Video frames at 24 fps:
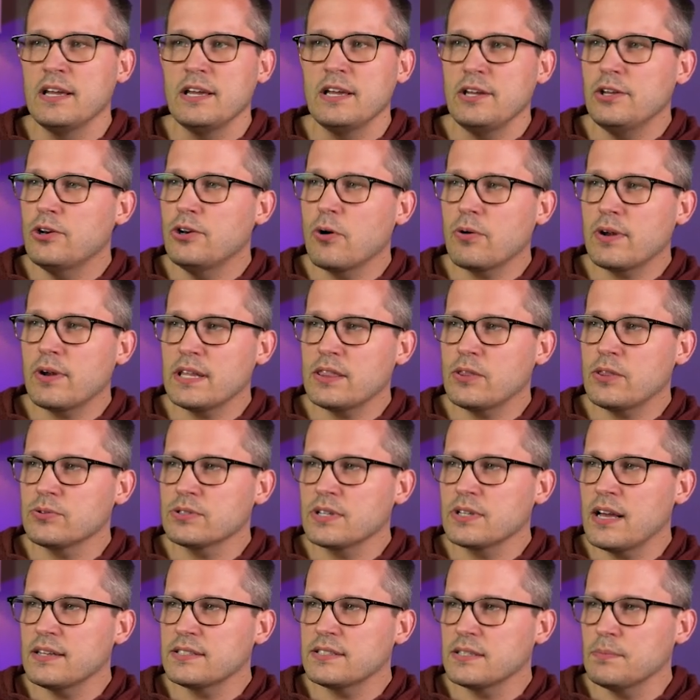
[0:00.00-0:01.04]
You don't get those
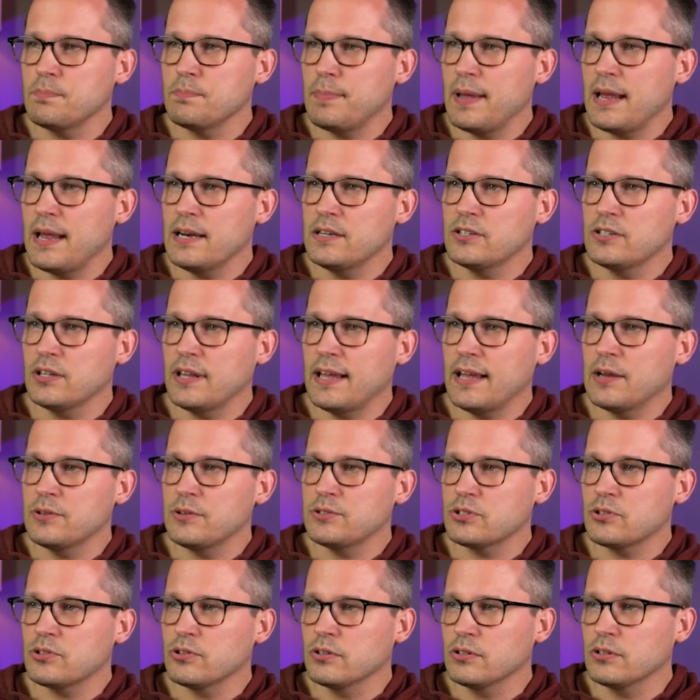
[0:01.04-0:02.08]
custom page
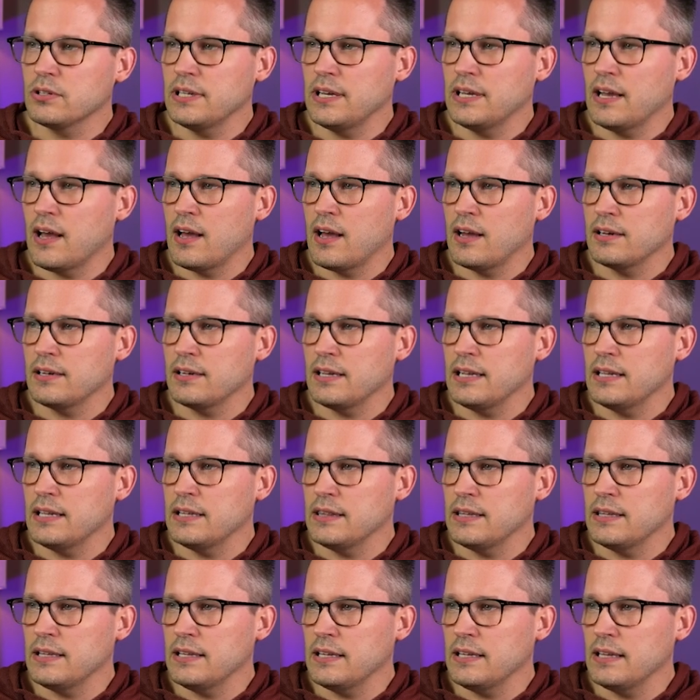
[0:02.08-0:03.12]
layouts early on
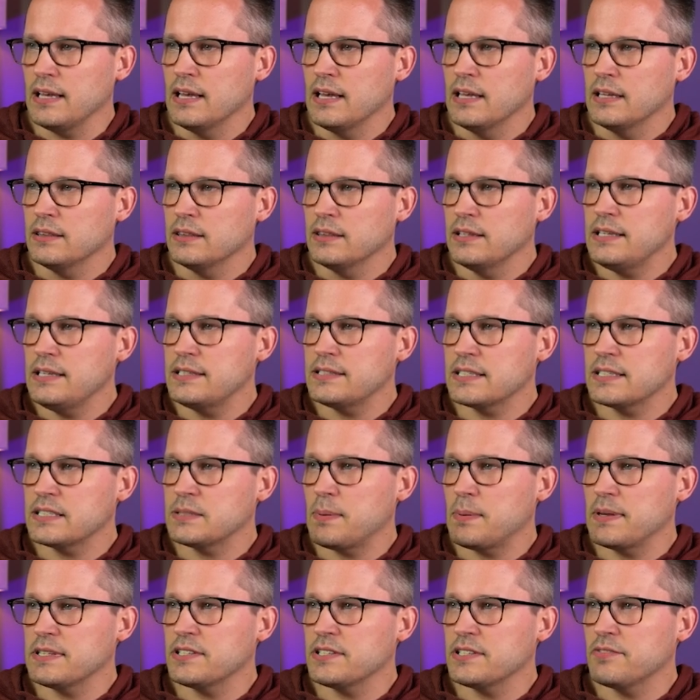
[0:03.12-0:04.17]
in the least
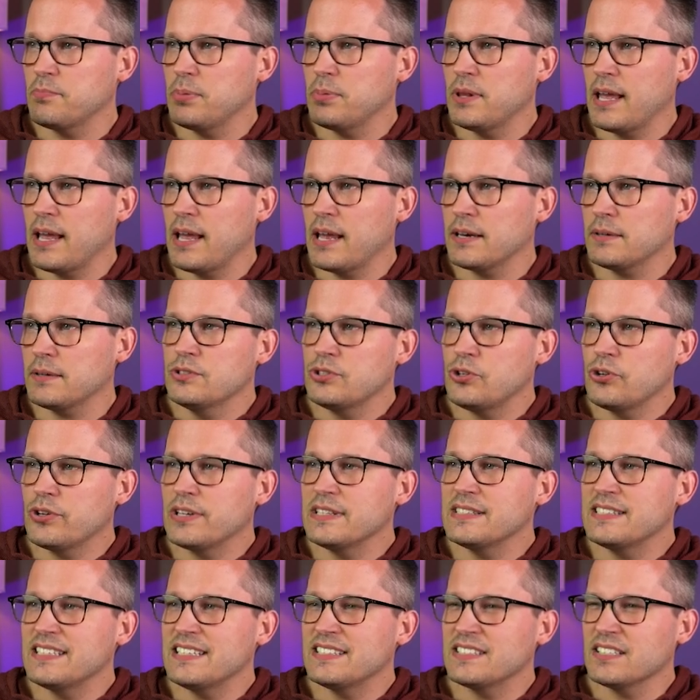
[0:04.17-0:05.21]
expensive plan. So you
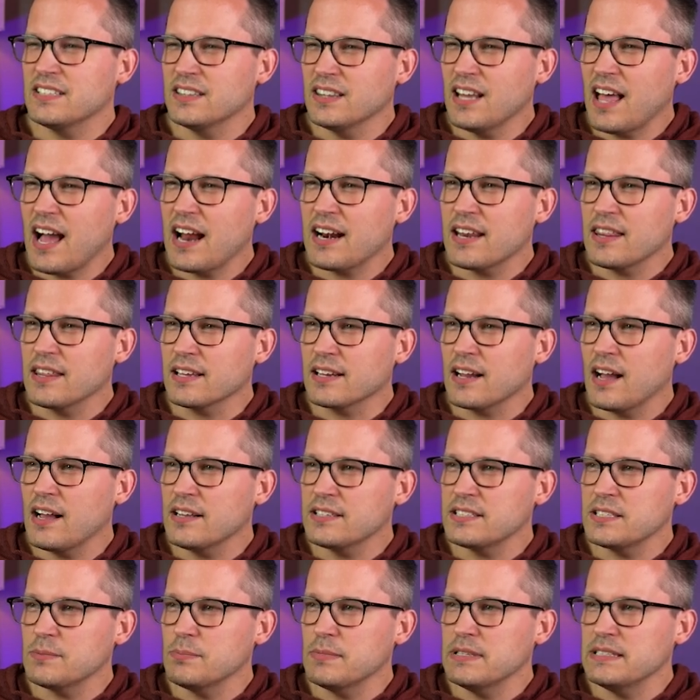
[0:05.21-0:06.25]
can see it's a lot of the
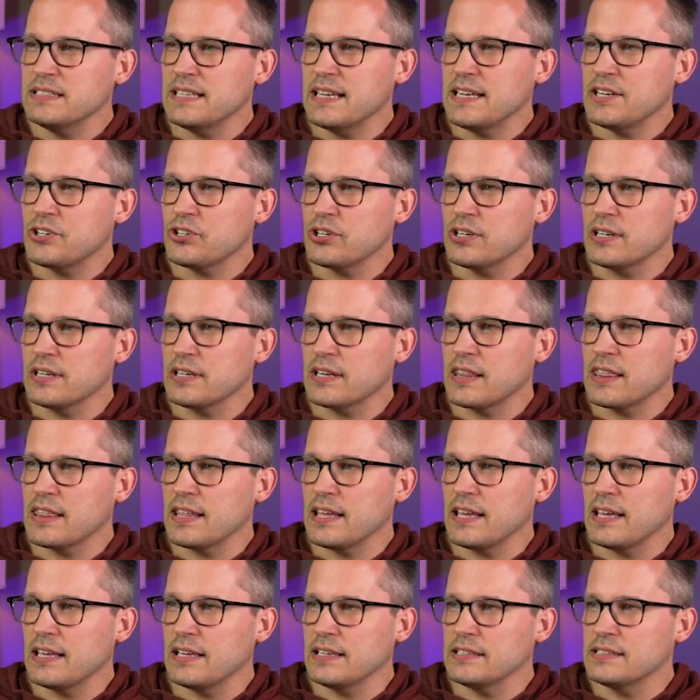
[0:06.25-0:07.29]
customization
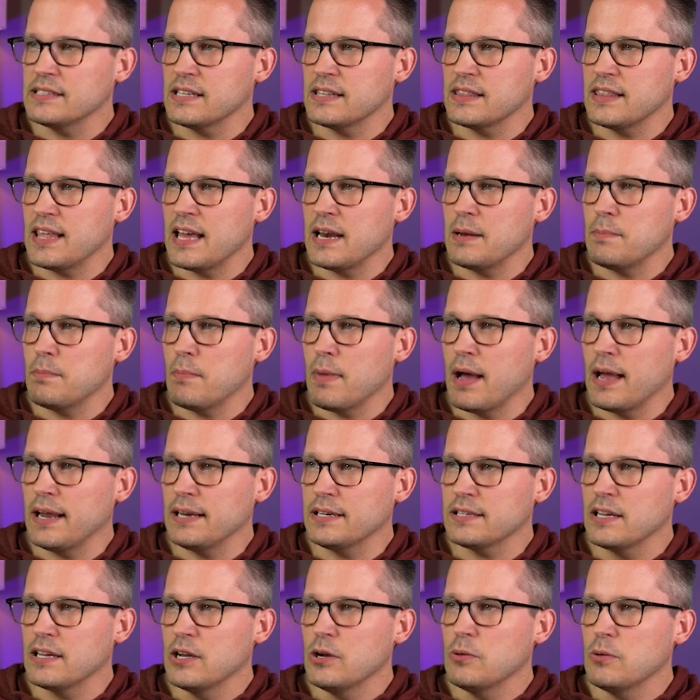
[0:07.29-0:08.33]
things that then
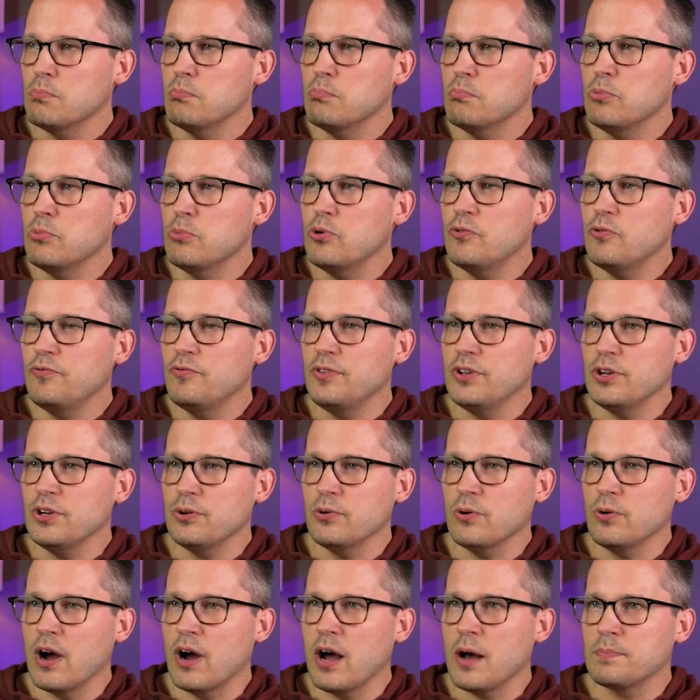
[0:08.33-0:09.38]
might move
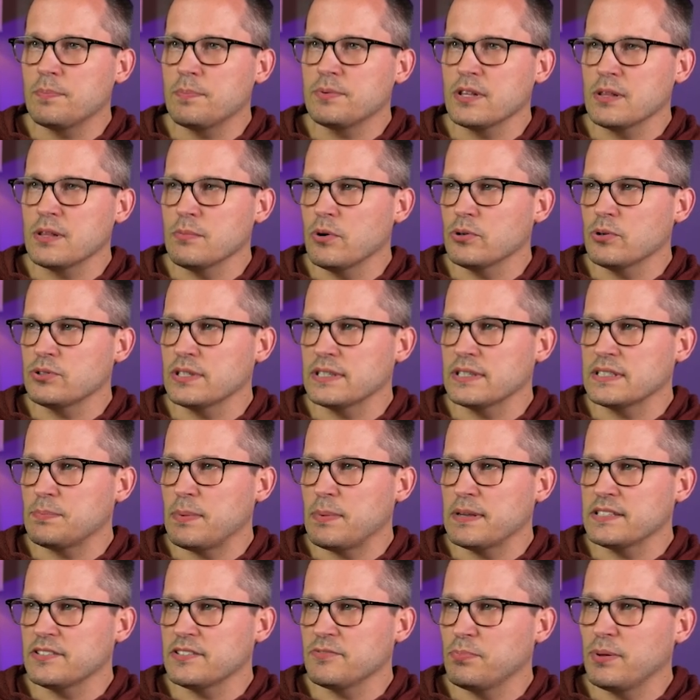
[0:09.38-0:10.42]
you up to the most
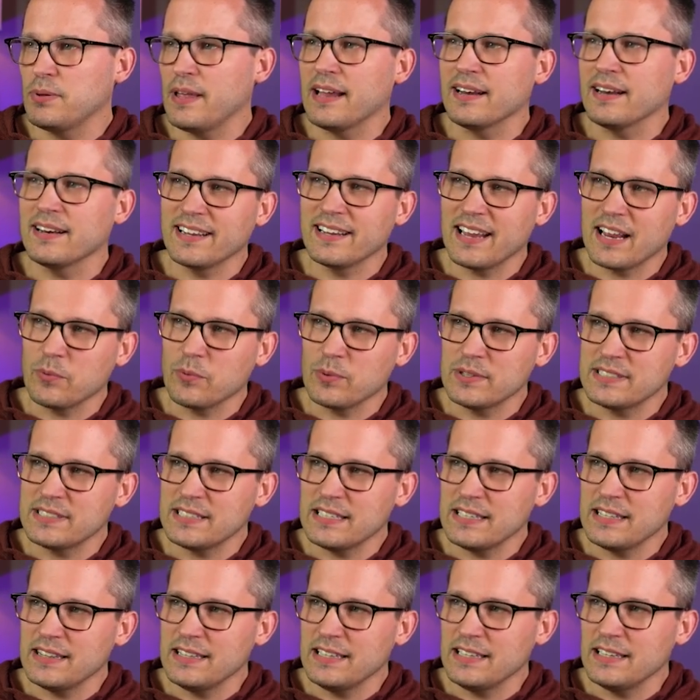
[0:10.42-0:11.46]
expensive plan. Again, we
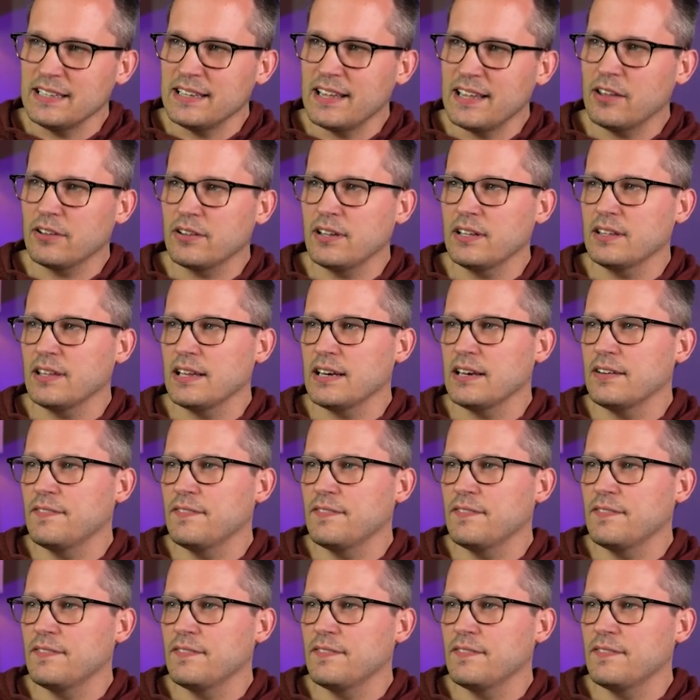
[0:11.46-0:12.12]
see the calculated